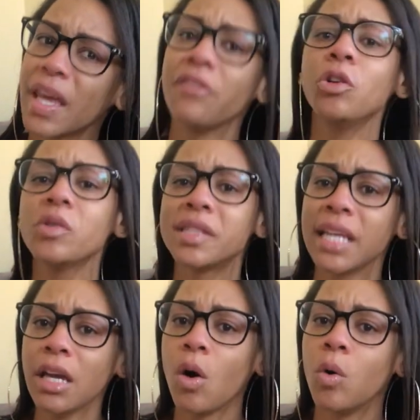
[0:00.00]
If you
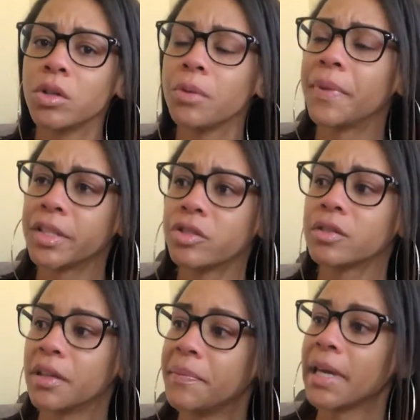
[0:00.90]
see older
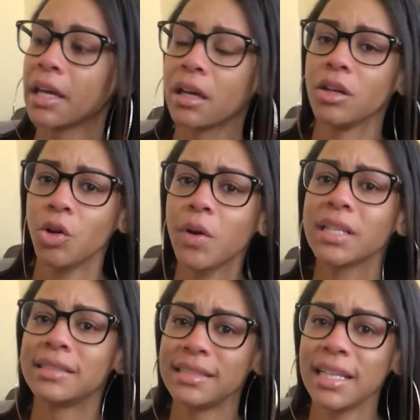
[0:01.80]
pictures of me, you
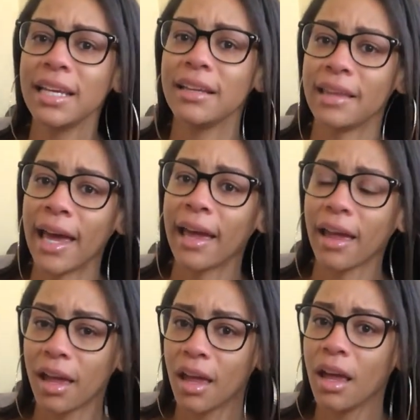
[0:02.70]
can see that